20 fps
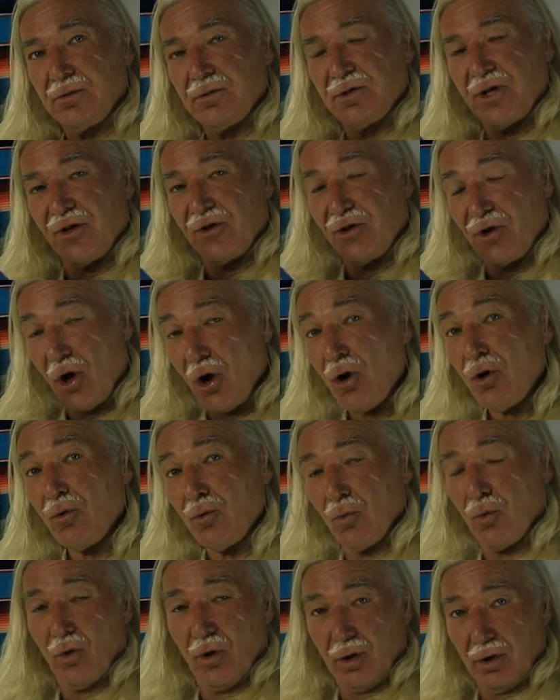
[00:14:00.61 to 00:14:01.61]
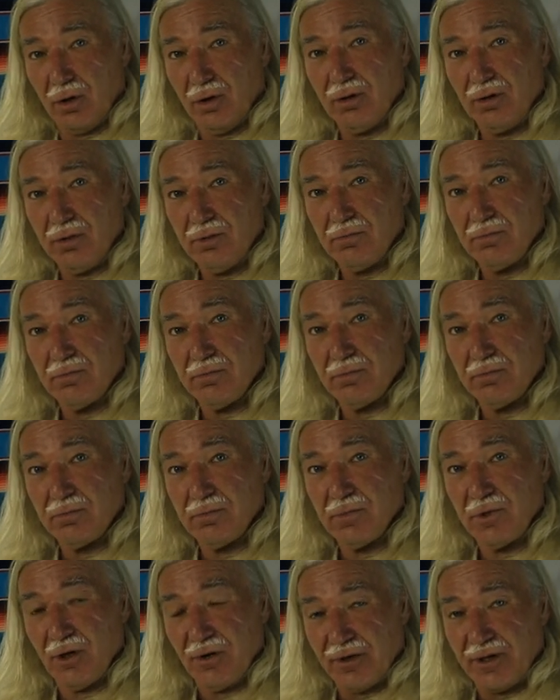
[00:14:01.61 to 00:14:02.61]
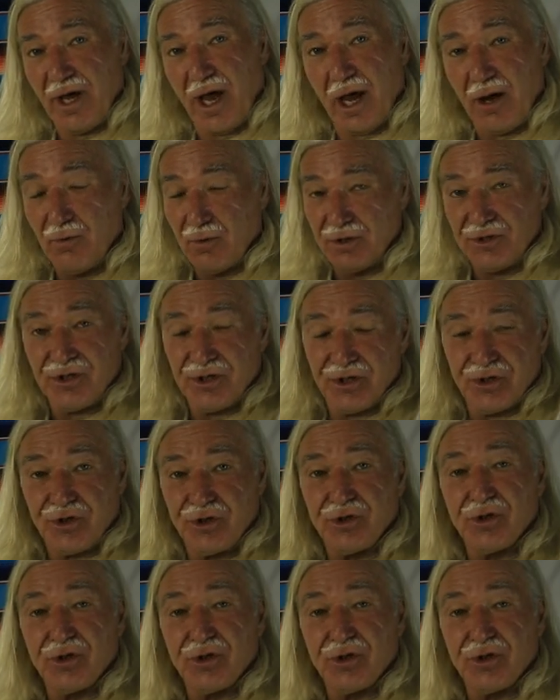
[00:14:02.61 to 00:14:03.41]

the known world, okay, which is